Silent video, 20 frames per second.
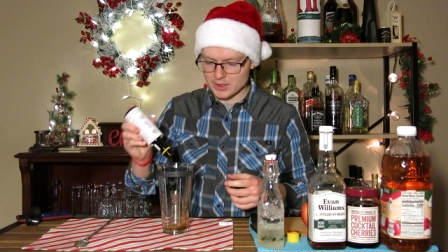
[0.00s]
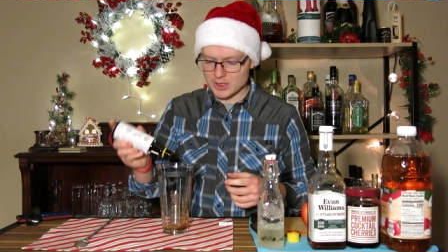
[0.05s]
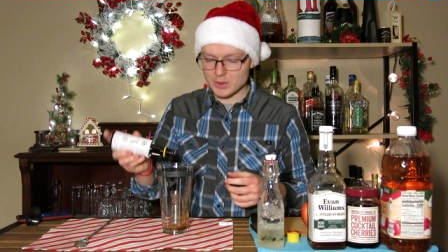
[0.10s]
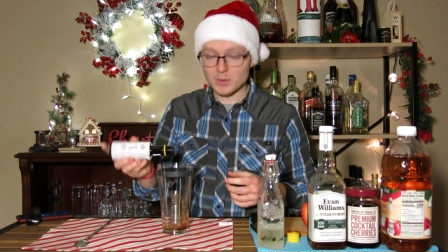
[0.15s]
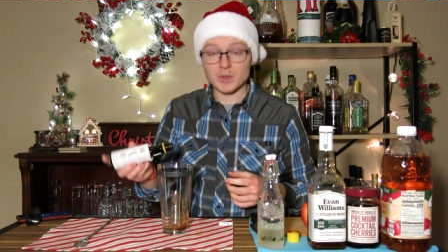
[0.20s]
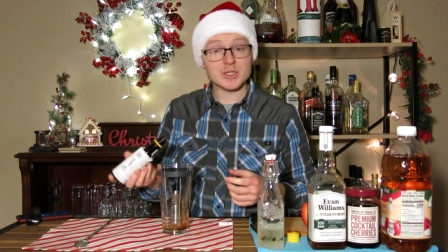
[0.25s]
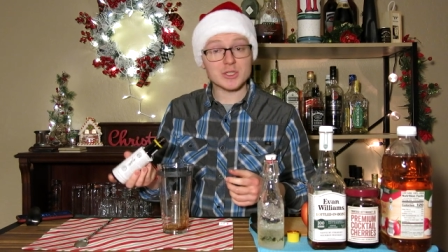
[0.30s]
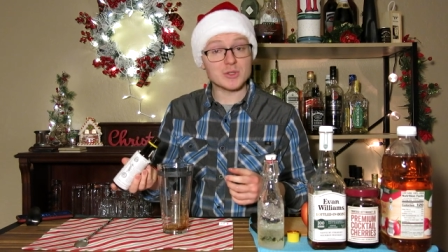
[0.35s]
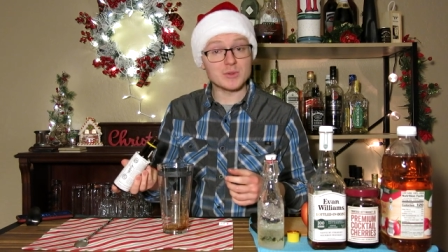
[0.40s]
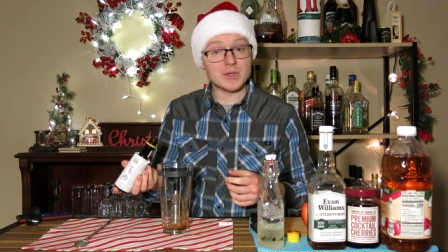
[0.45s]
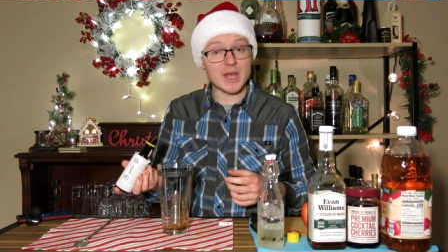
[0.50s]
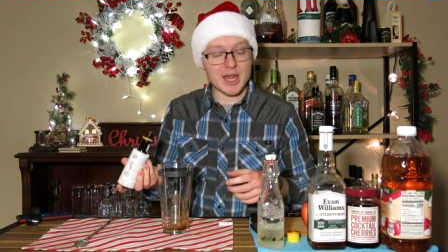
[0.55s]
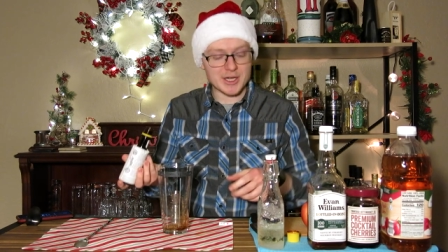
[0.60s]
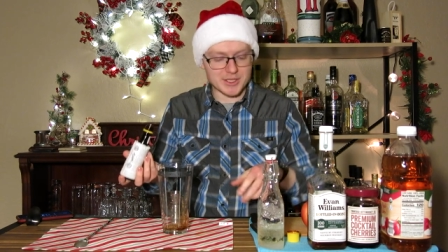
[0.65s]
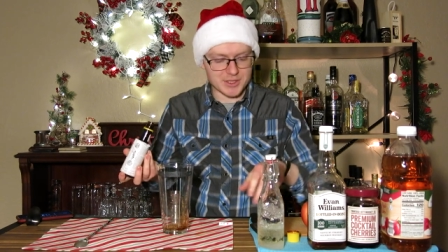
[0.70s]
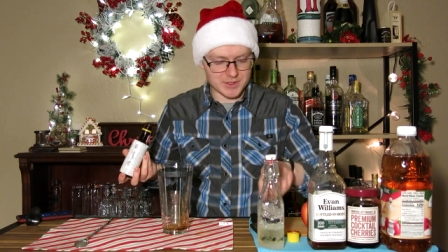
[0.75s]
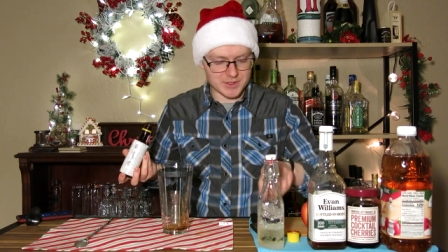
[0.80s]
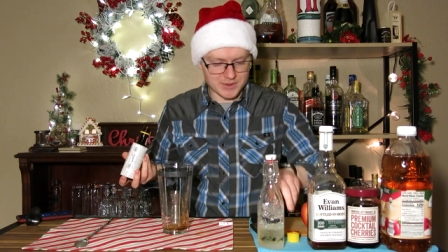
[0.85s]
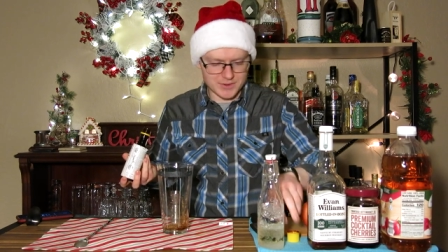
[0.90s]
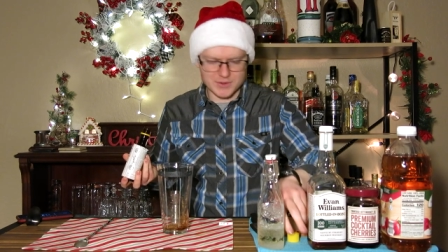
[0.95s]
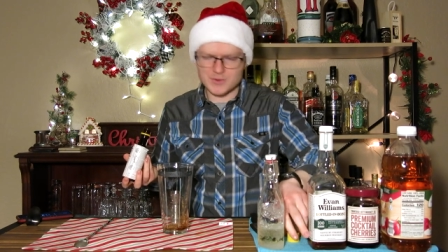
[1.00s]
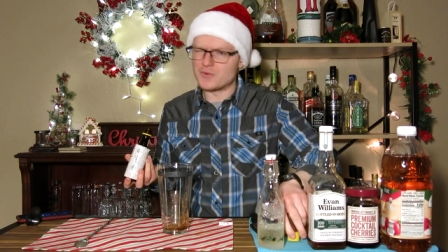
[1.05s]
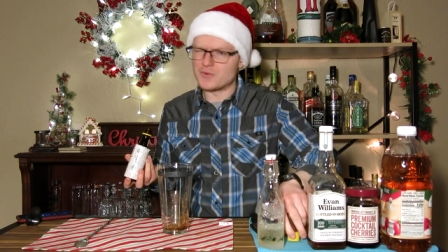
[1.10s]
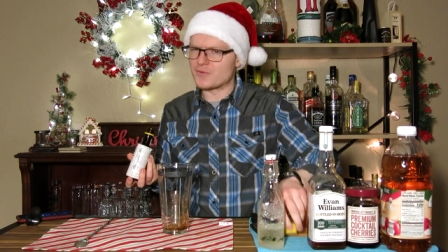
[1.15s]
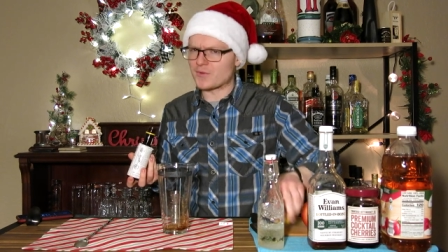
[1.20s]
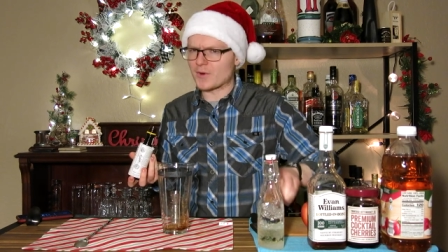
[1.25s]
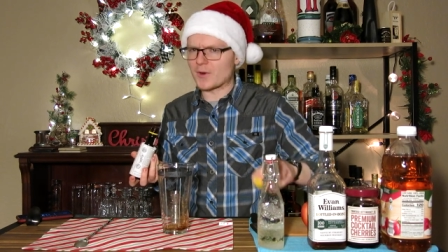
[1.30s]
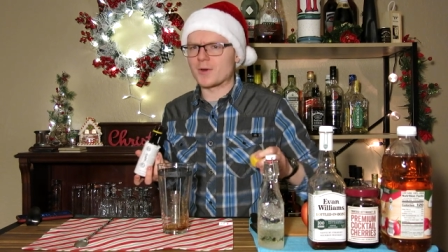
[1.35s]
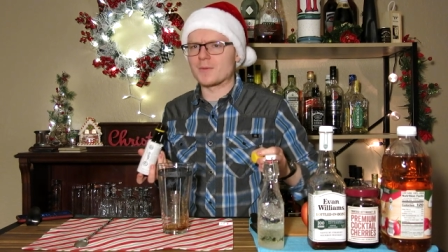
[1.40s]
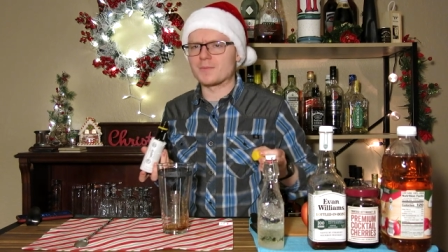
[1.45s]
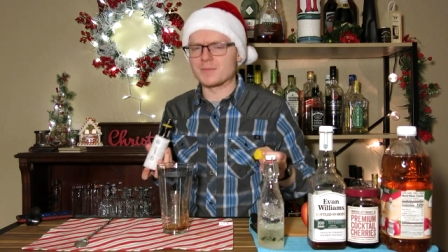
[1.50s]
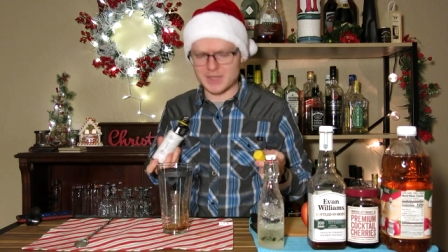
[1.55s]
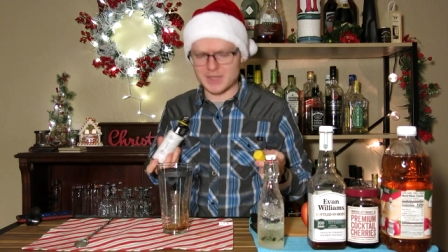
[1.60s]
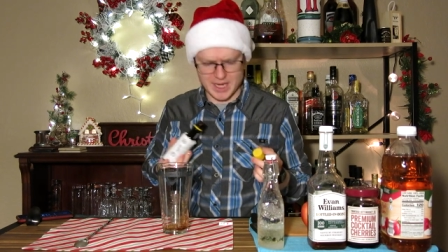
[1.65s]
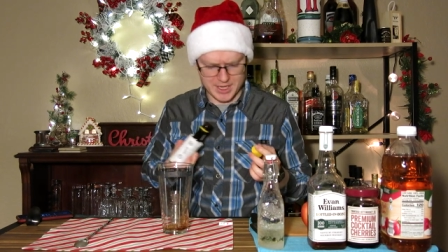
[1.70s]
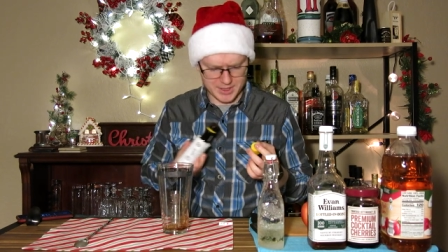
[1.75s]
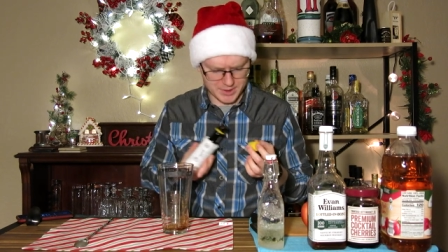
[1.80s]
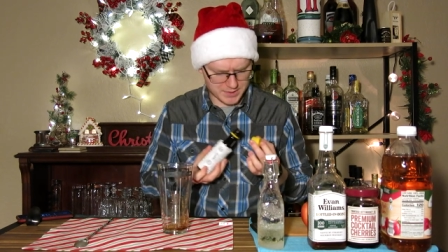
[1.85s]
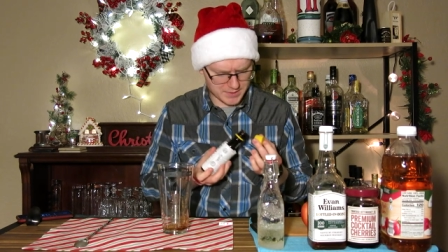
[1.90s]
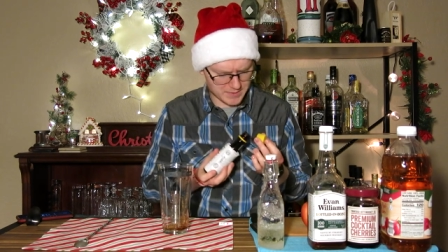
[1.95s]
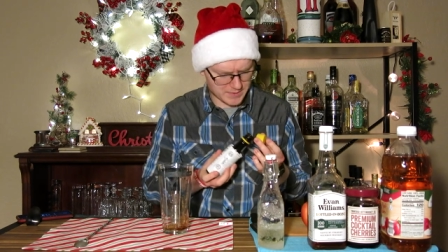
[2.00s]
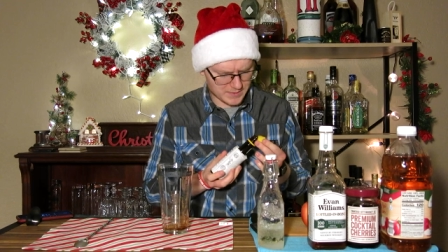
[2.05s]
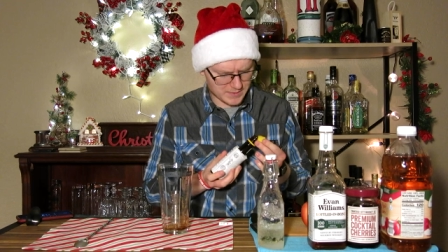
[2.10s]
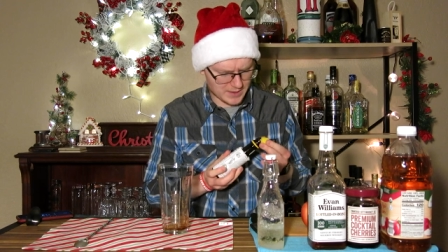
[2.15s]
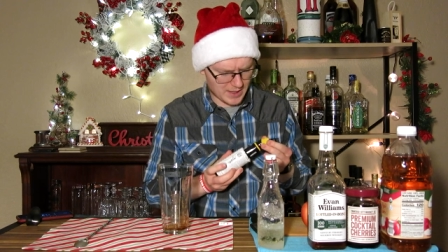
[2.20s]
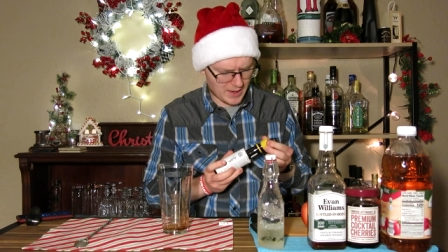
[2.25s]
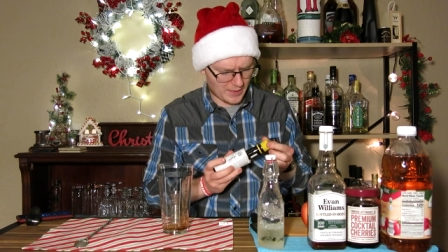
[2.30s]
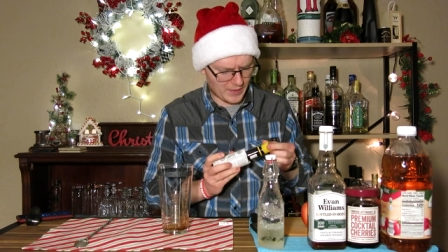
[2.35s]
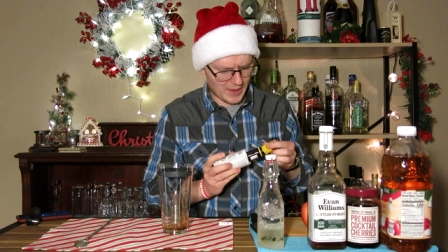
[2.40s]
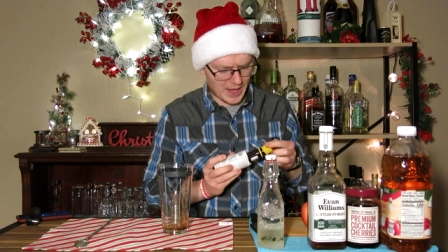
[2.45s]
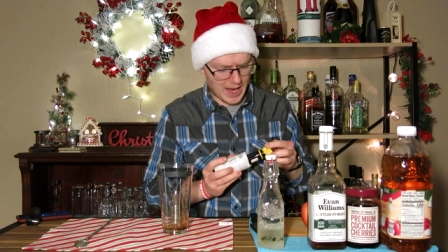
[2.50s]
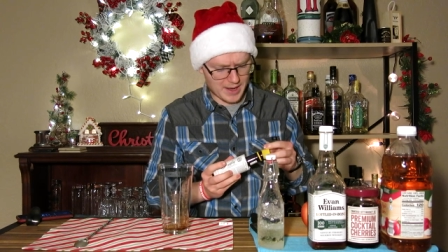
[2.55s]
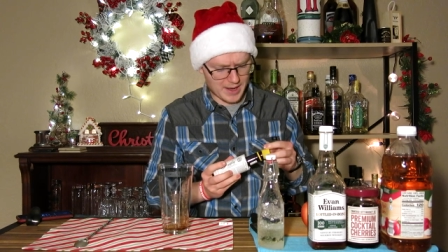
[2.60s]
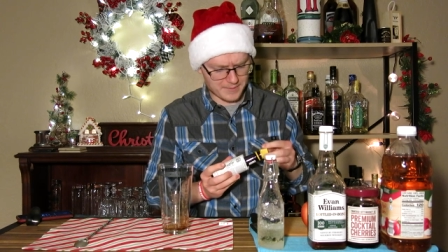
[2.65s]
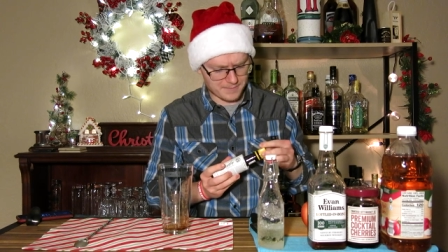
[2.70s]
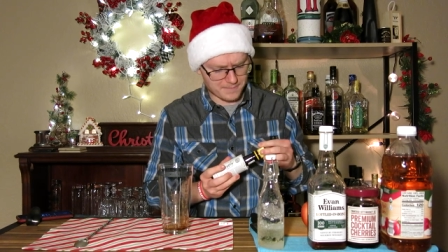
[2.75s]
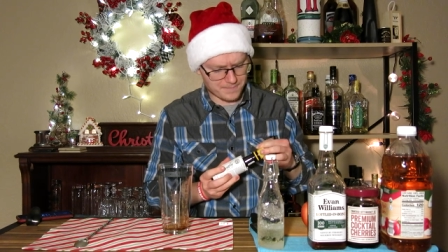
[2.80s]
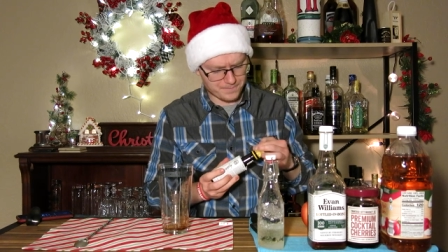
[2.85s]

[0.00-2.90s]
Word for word: You want 2 dashes, 2 firm dashes at that.